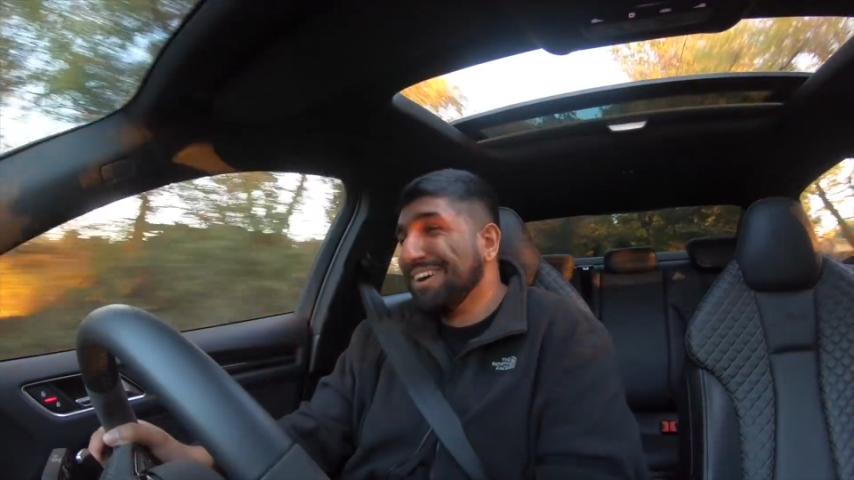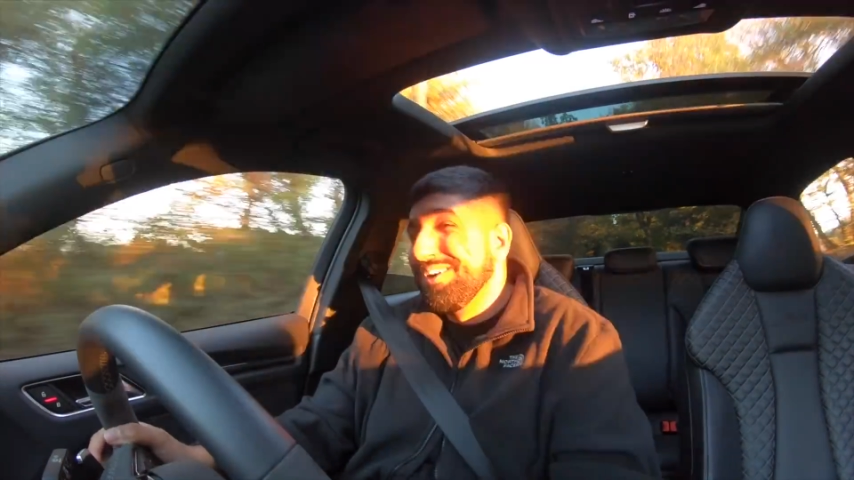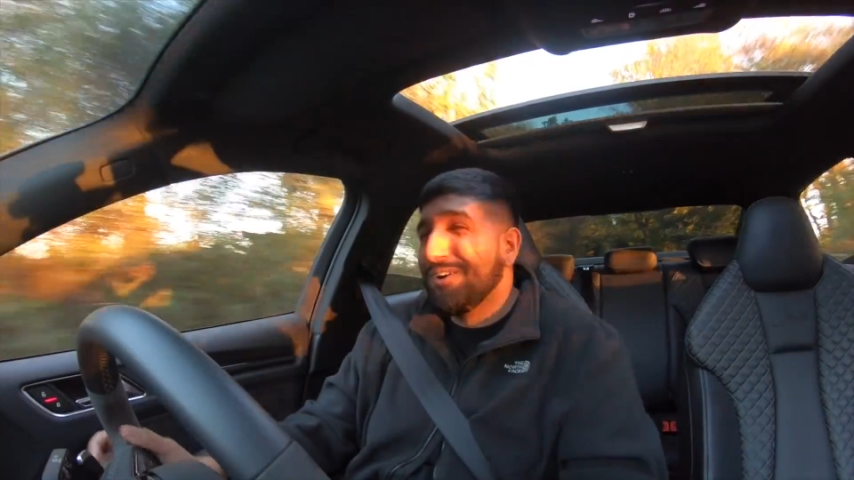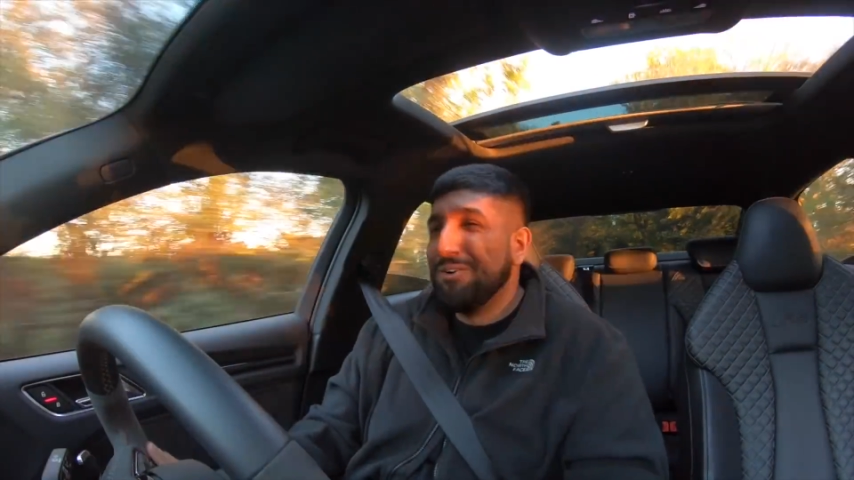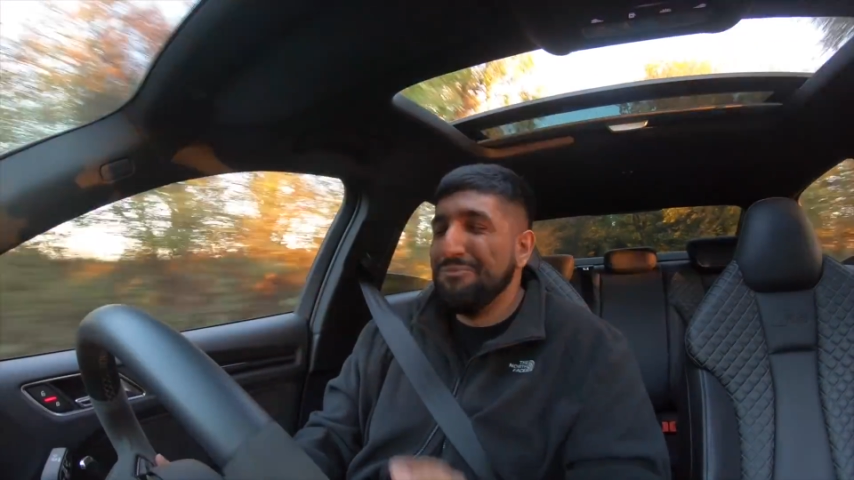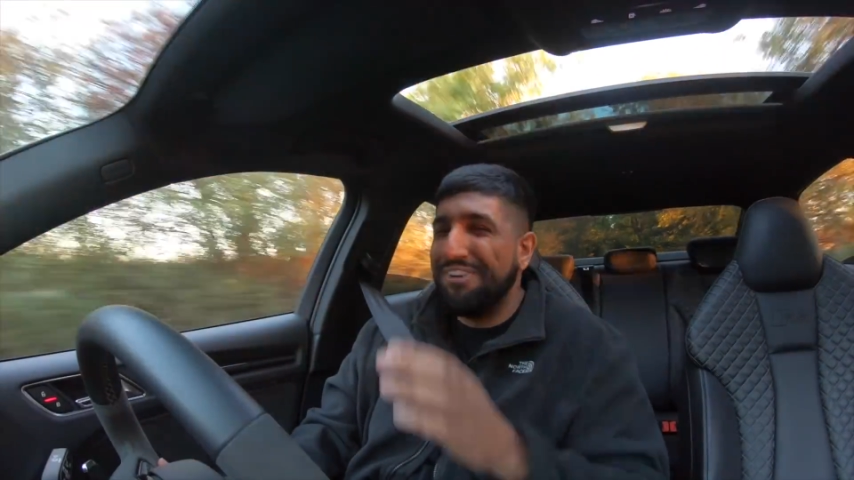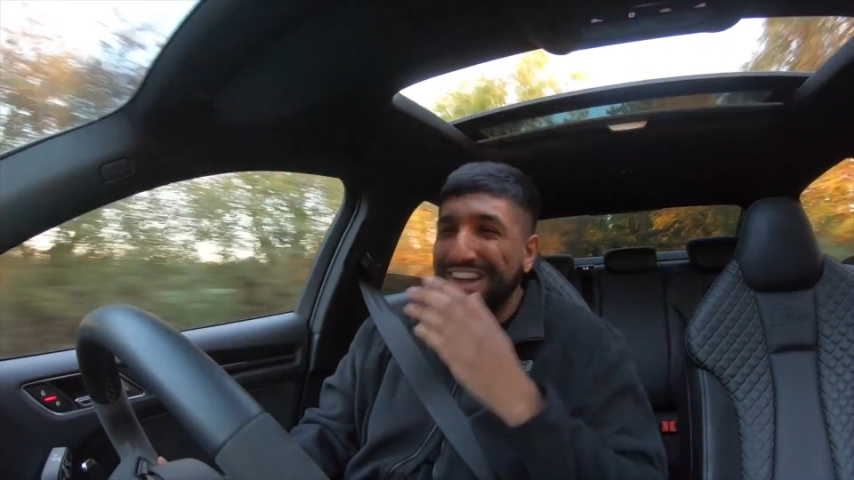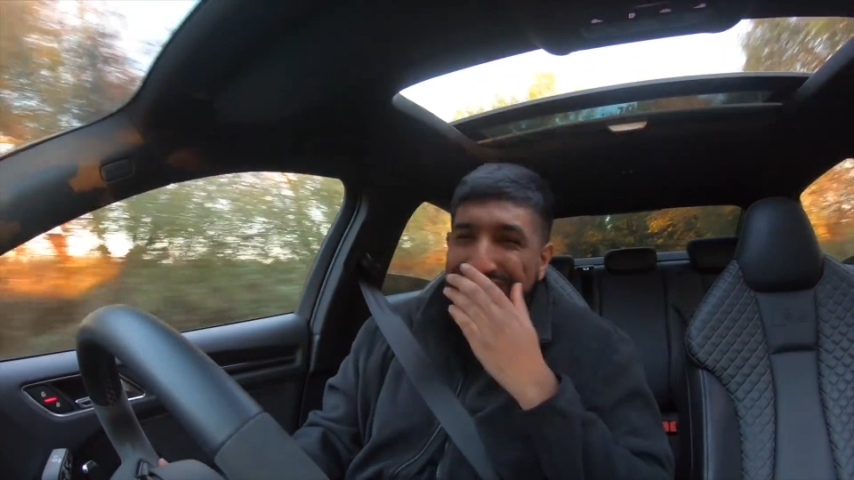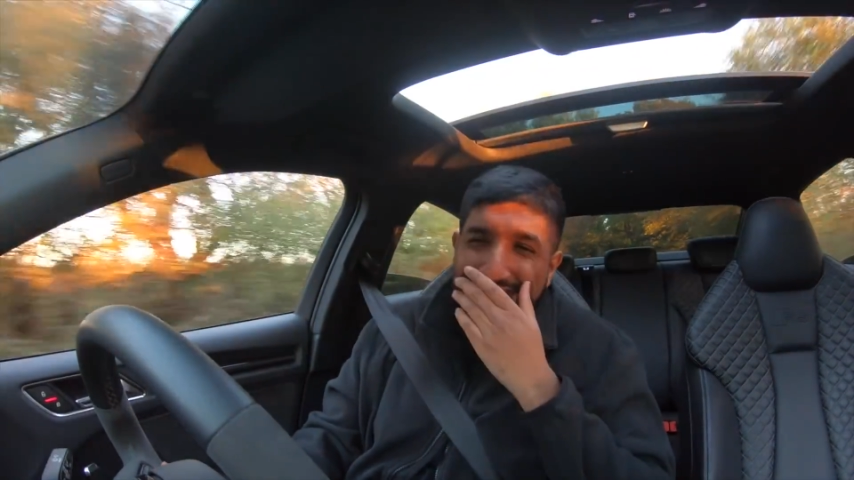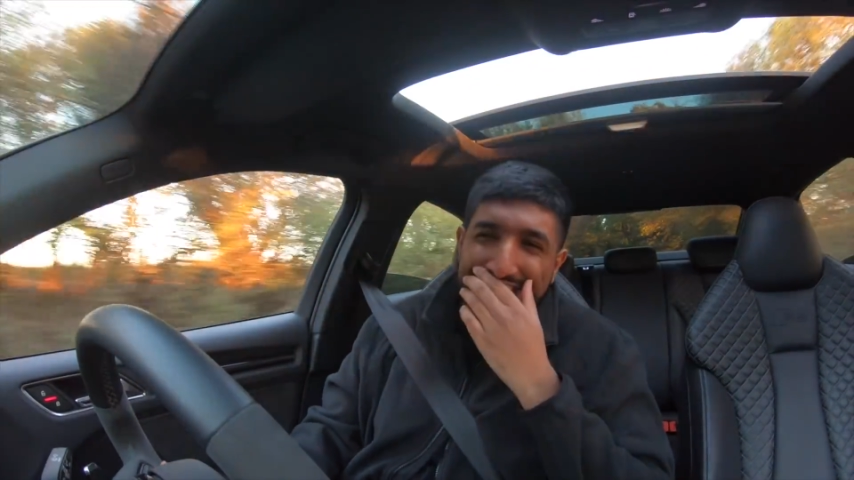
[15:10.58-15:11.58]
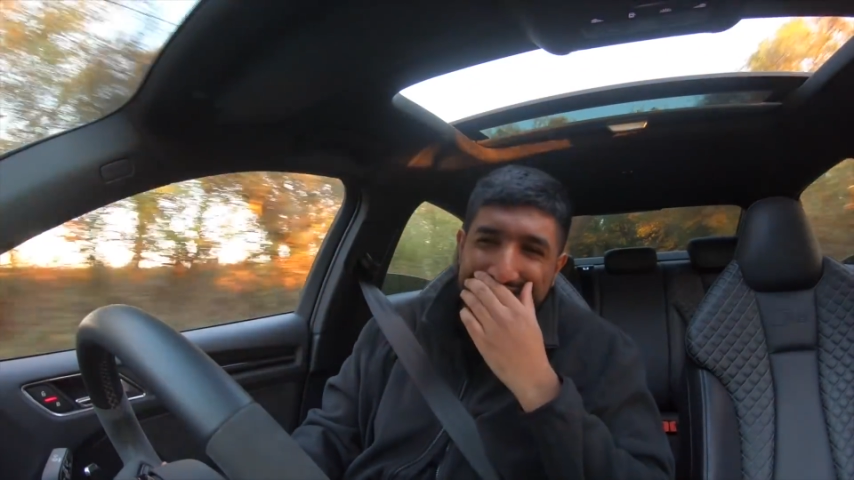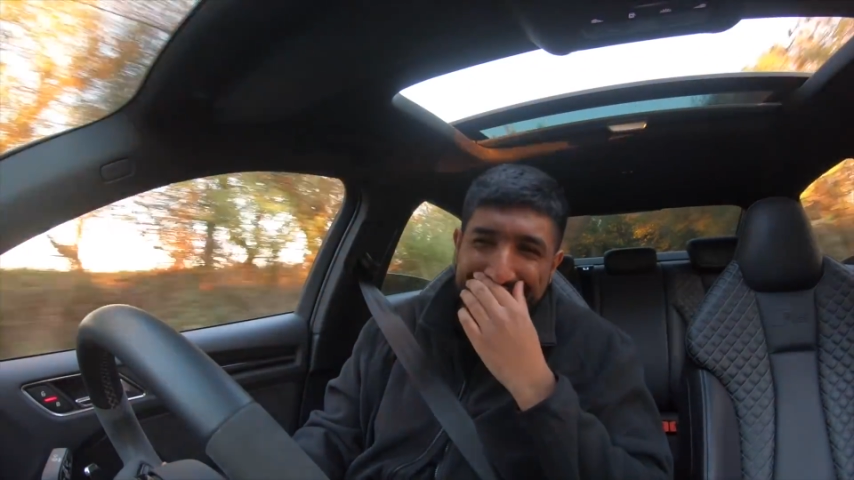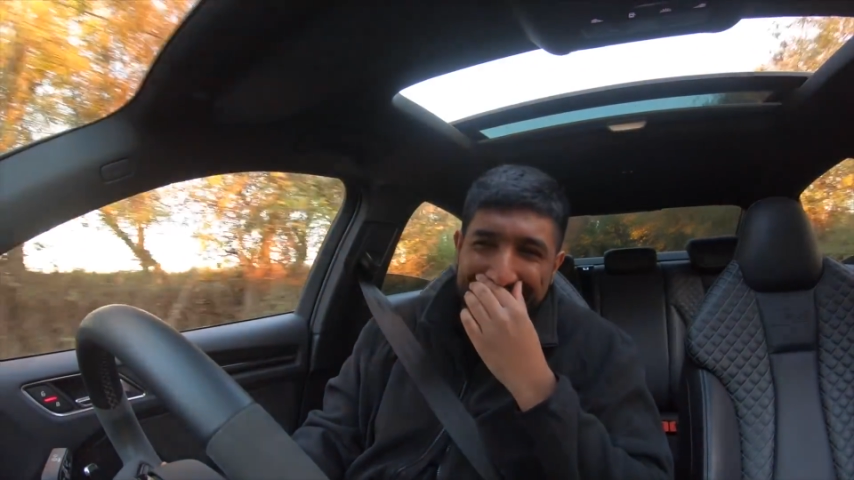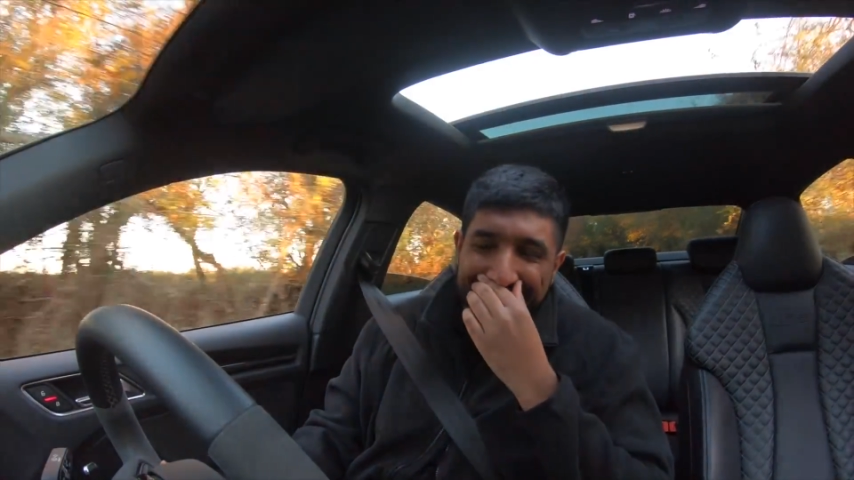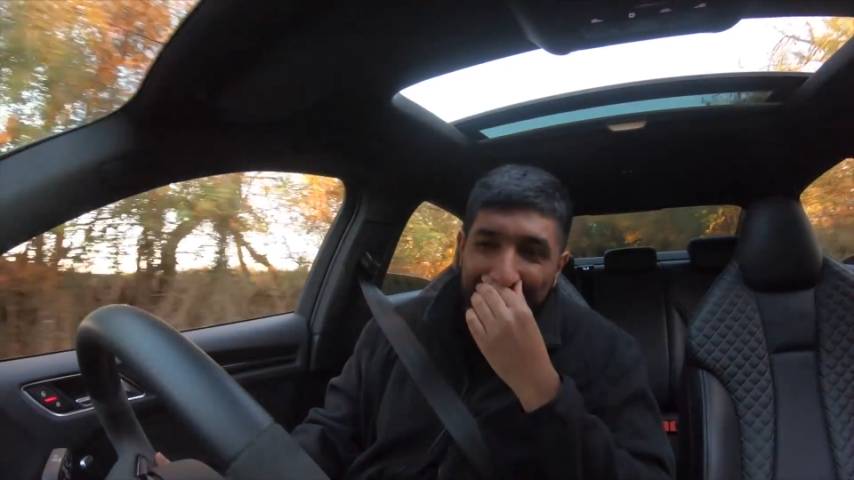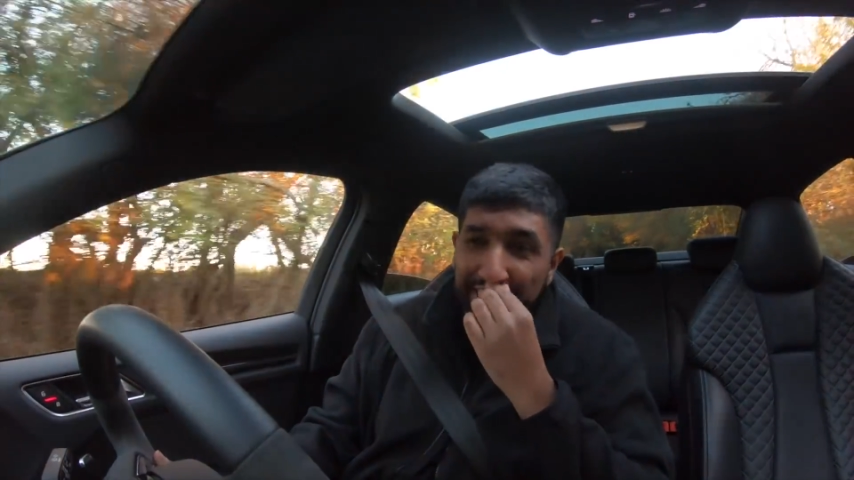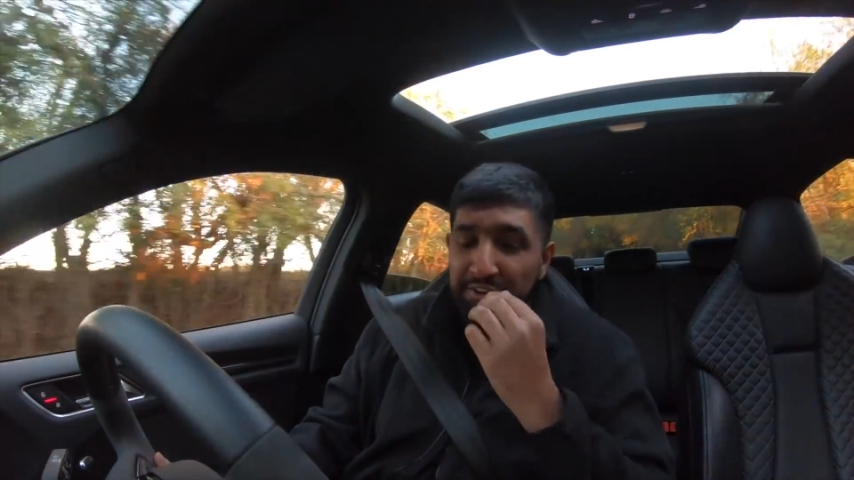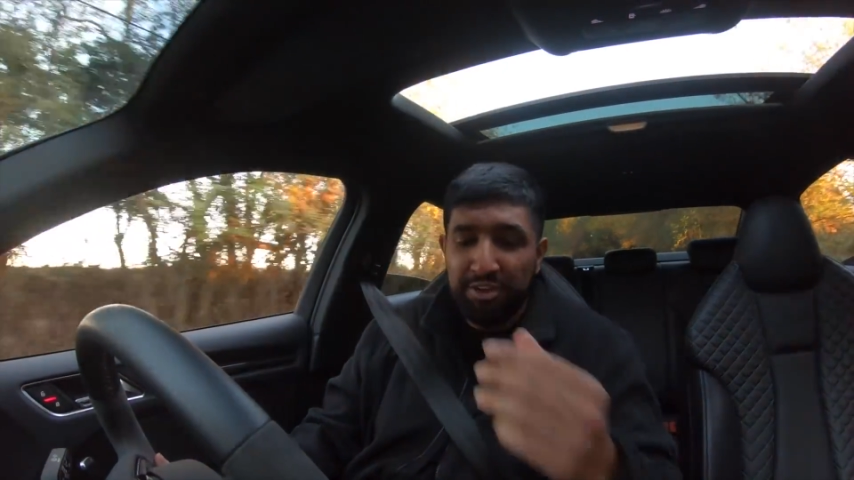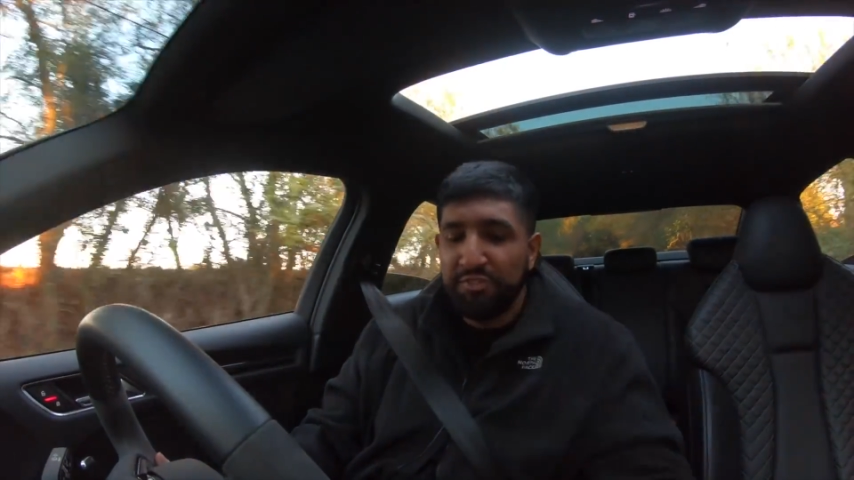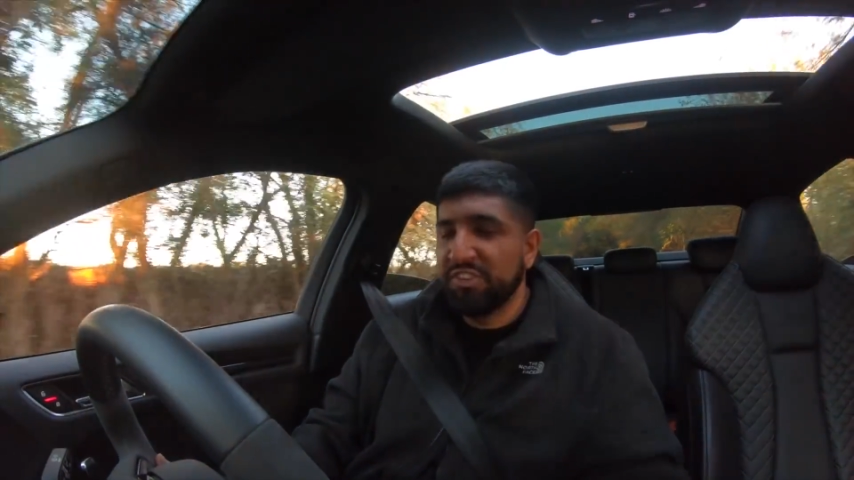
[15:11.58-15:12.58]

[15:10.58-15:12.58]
Oh my days. I don't know if